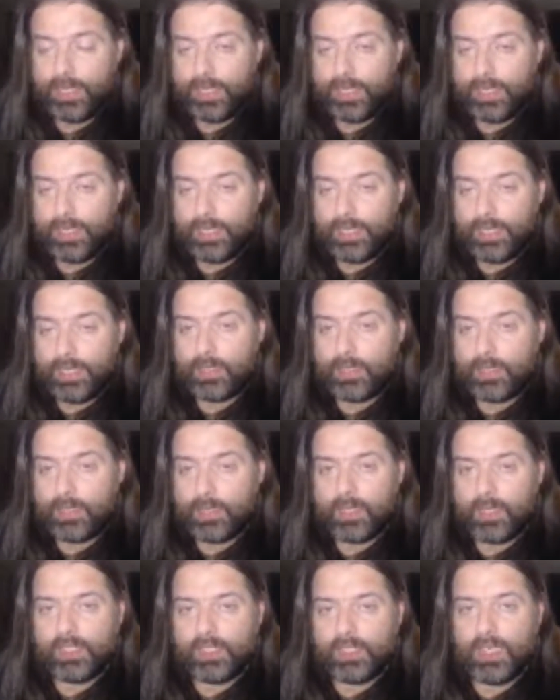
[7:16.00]
that
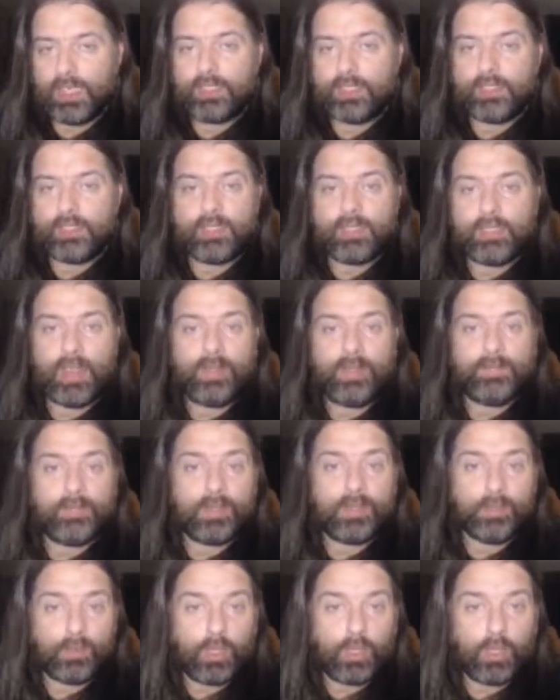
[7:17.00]
WWE at the
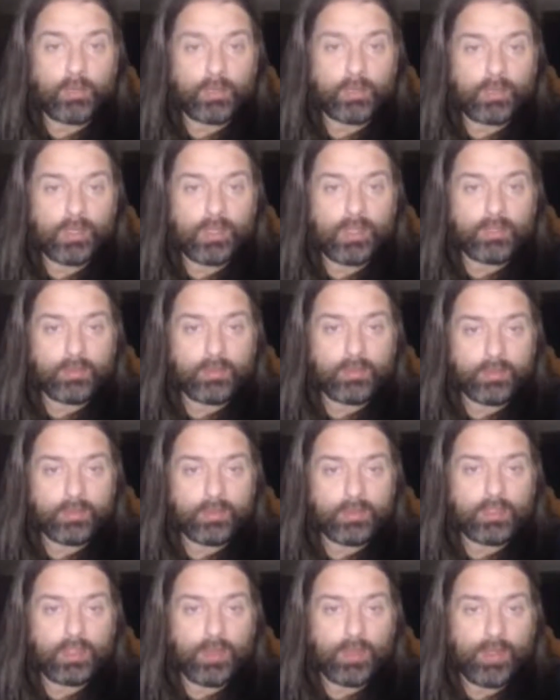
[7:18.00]
time when Roman
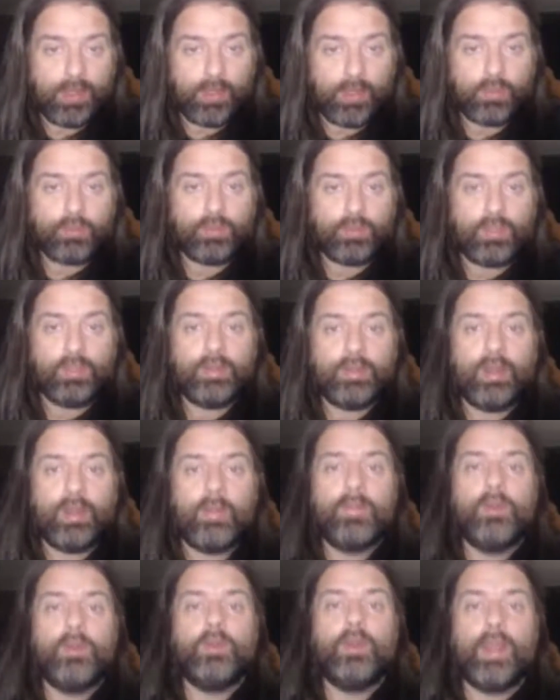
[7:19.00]
Reigns was still healthy,
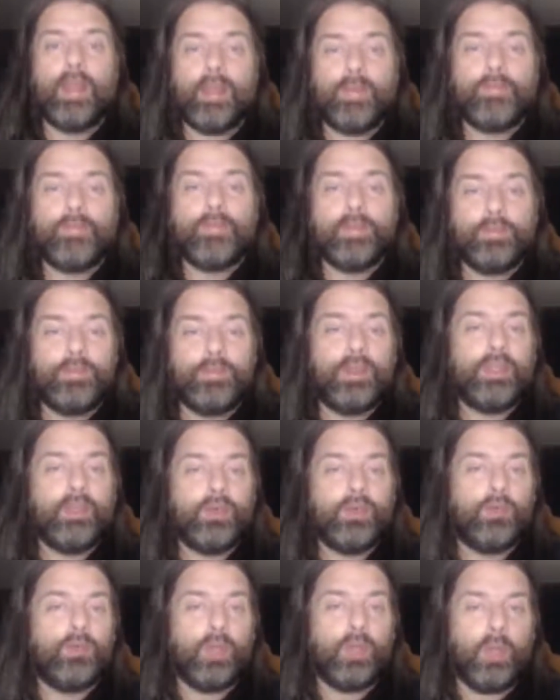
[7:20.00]
they put
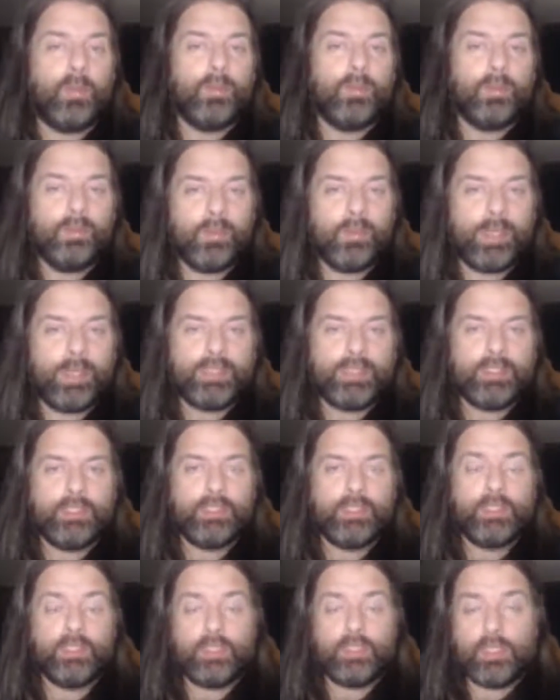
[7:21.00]
everything on Roman
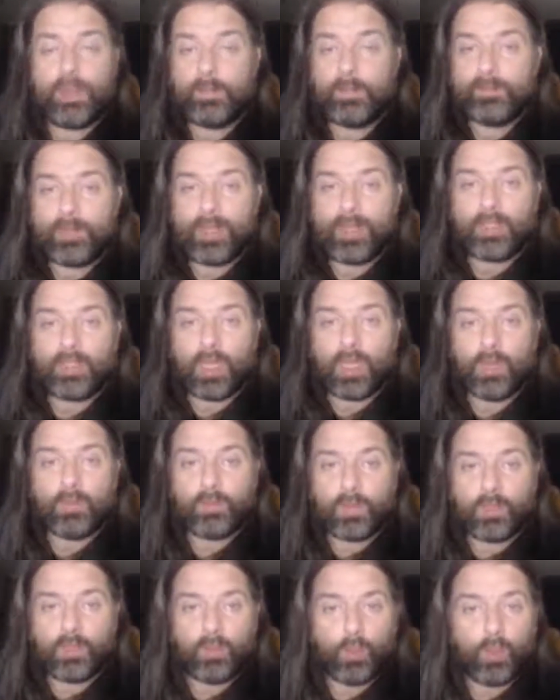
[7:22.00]
Reigns. They bet
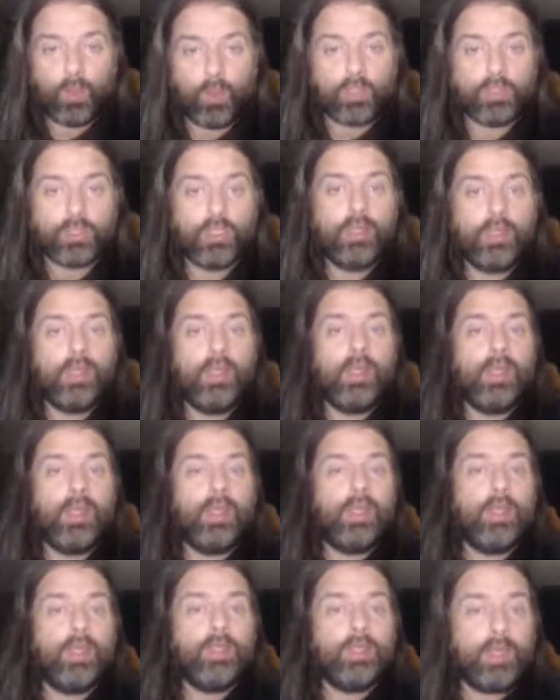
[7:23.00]
on one horse.
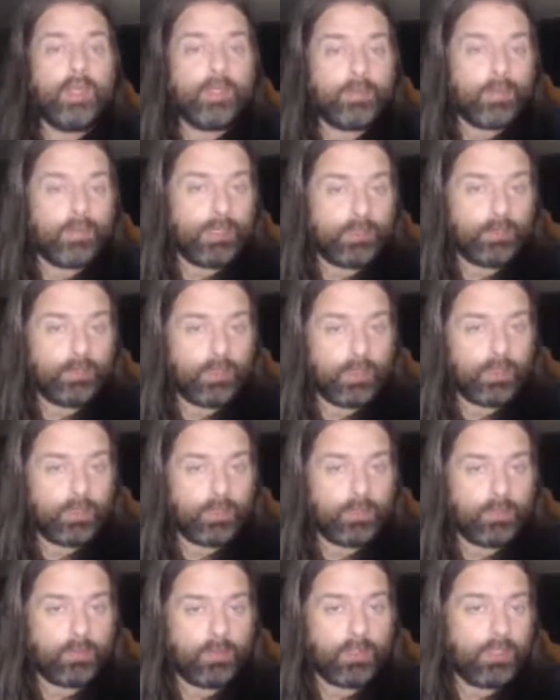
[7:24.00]
That went
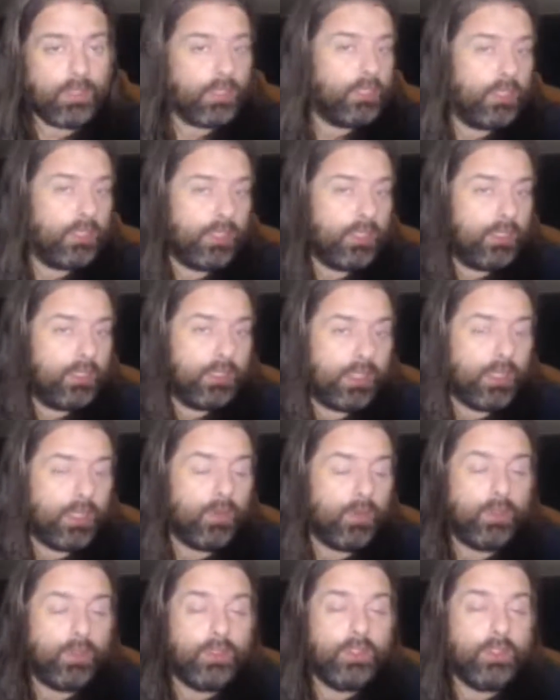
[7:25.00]
wrong because he got
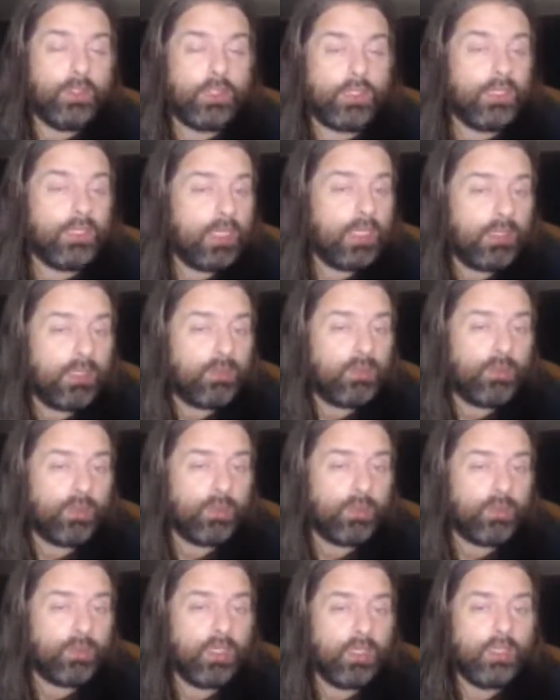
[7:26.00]
ill. It's not his
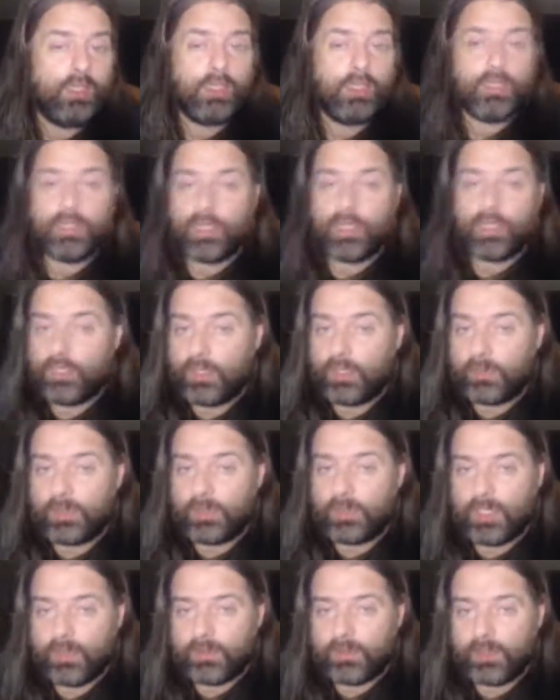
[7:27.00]
fault. It's not
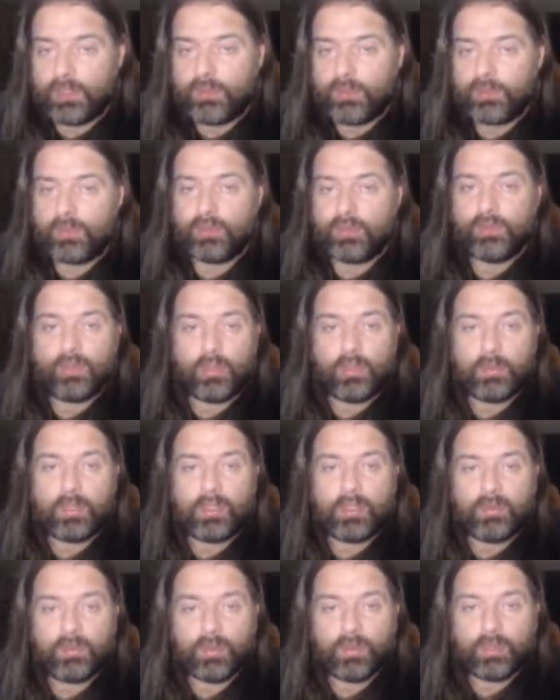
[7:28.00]
WWE's fault.
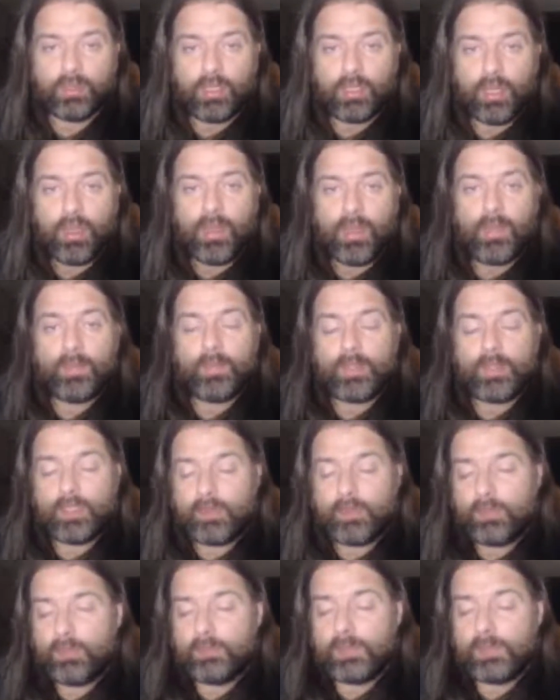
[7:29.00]
Nobody's fault.
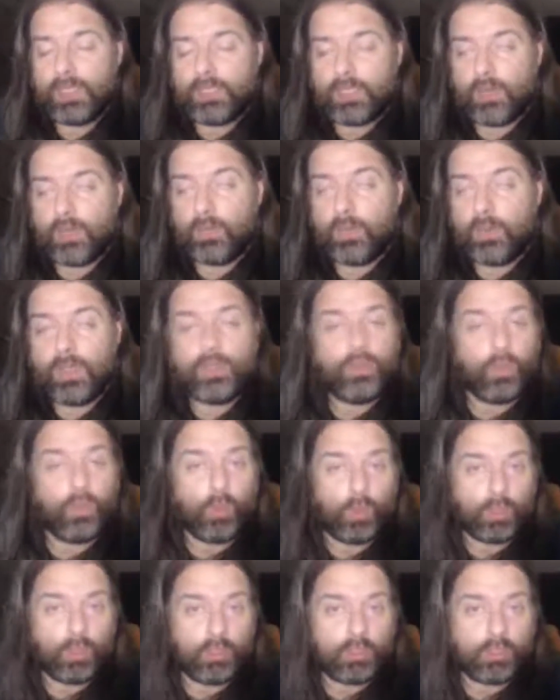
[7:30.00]
But if you bet on
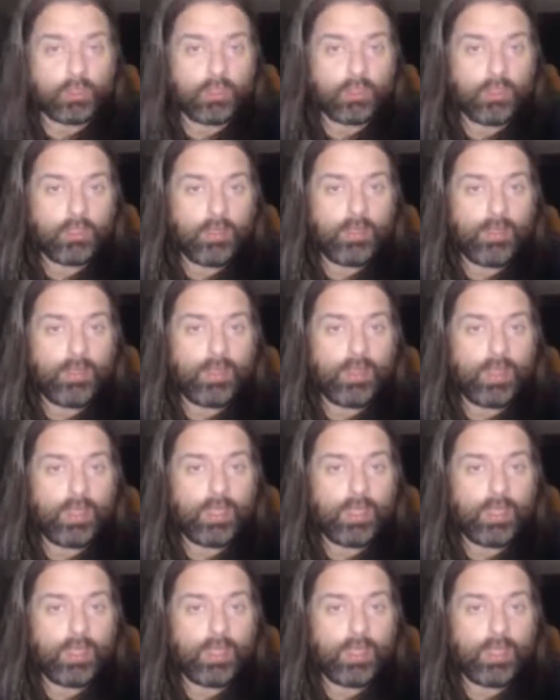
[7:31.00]
one horse